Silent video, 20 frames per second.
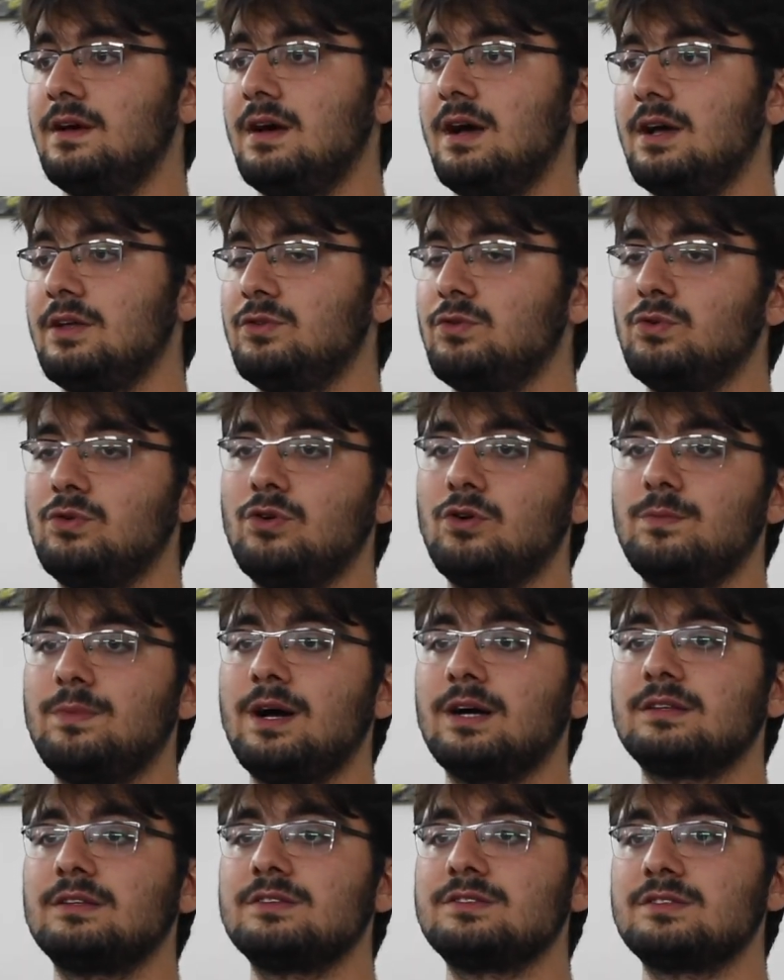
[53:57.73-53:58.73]
I do go
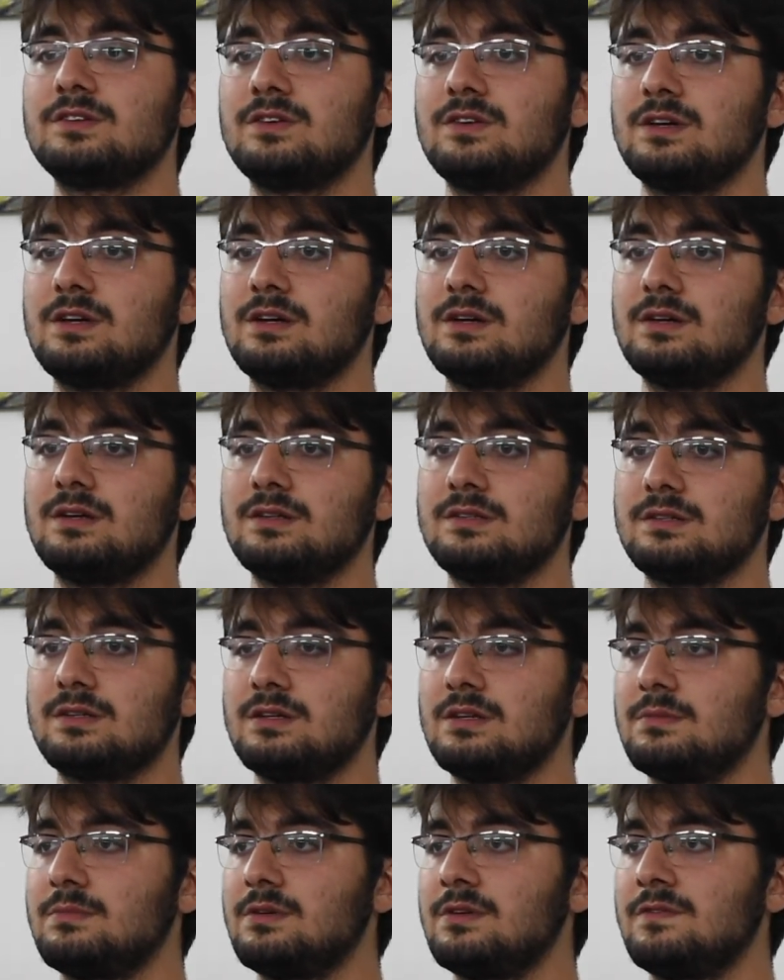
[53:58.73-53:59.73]
back to Syria, it's
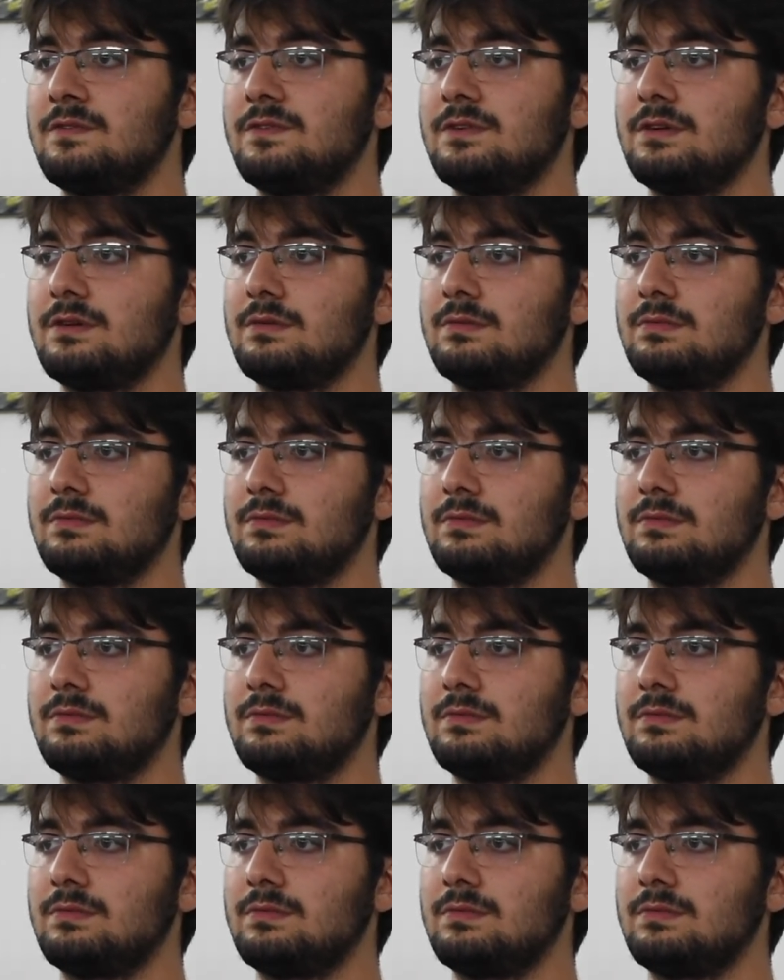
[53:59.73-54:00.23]
going to be for,